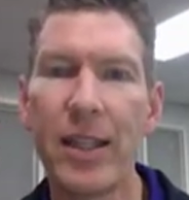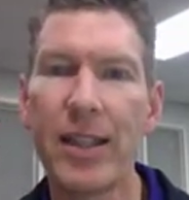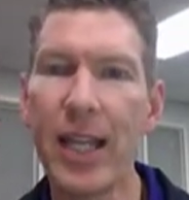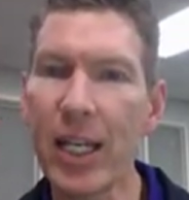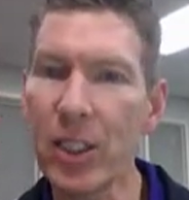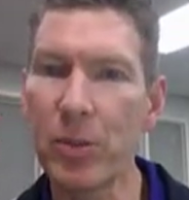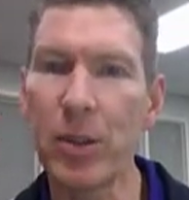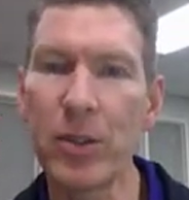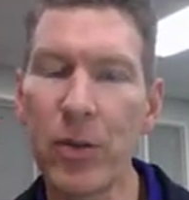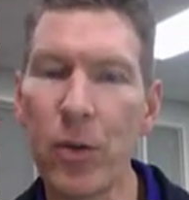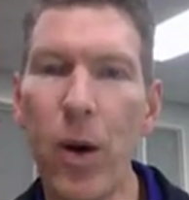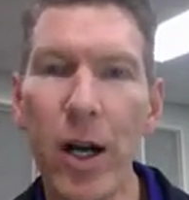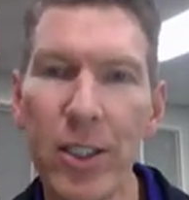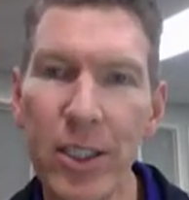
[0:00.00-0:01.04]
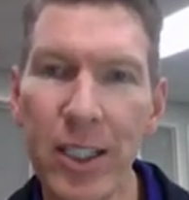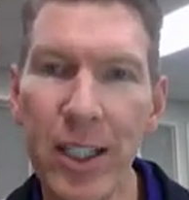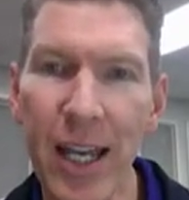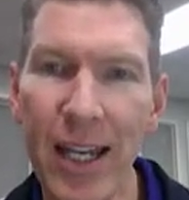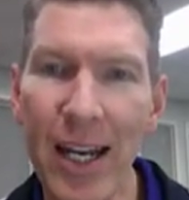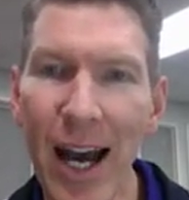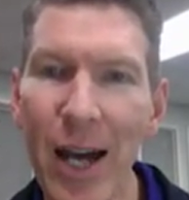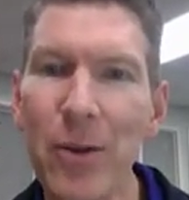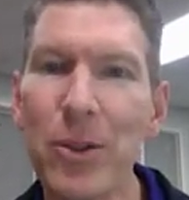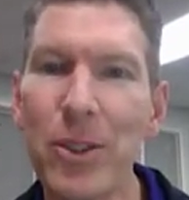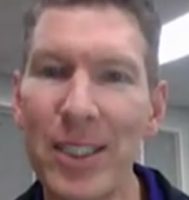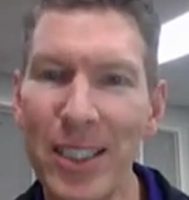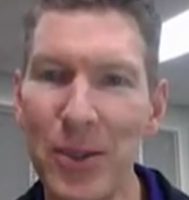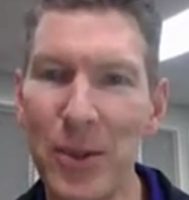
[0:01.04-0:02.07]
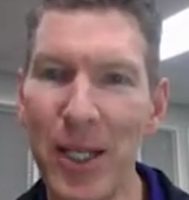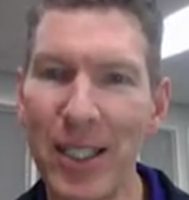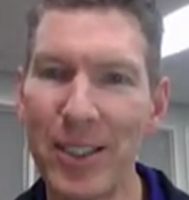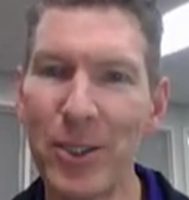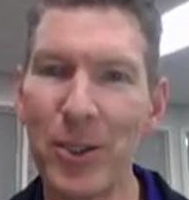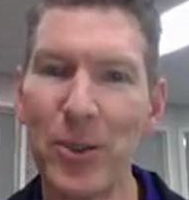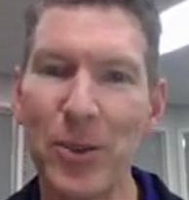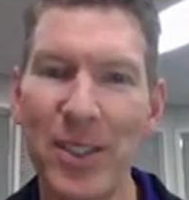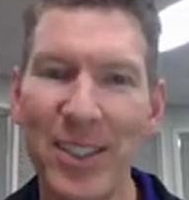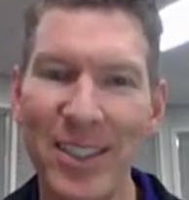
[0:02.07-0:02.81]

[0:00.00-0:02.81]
Thanks so much for watching, and I will see you again soon.